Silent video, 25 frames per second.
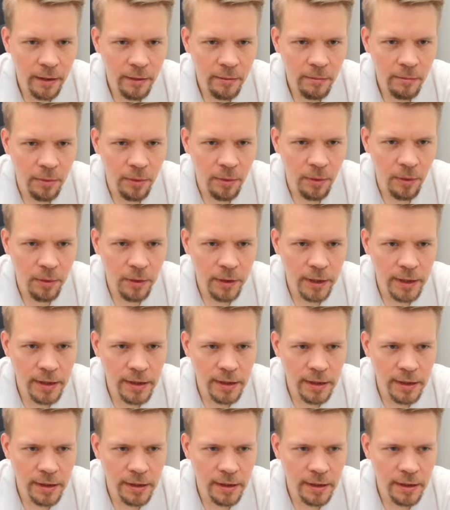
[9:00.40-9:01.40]
pawn
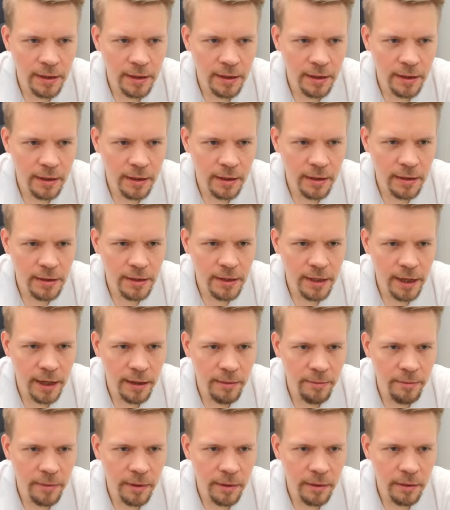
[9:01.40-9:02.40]
is in
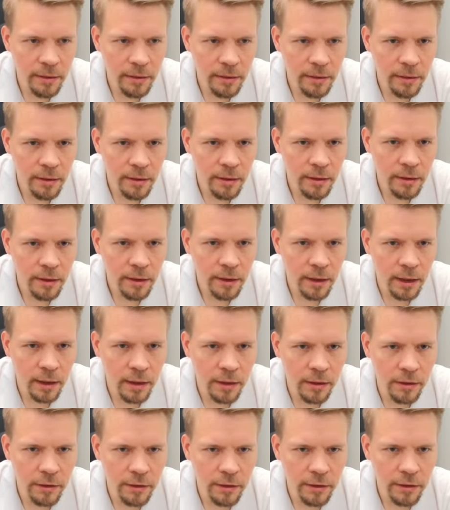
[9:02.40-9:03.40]
same
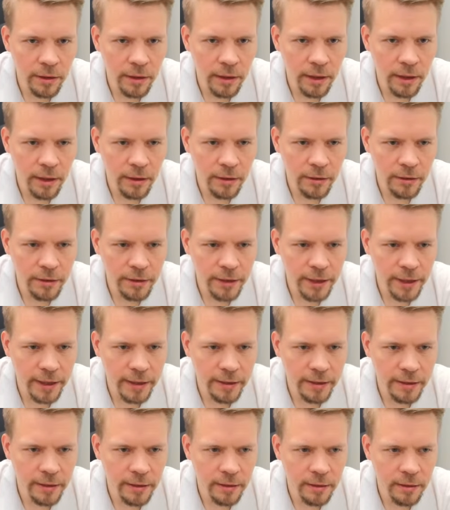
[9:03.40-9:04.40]
color
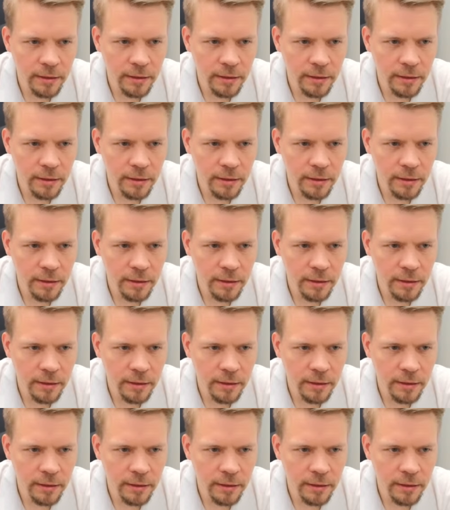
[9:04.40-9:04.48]
than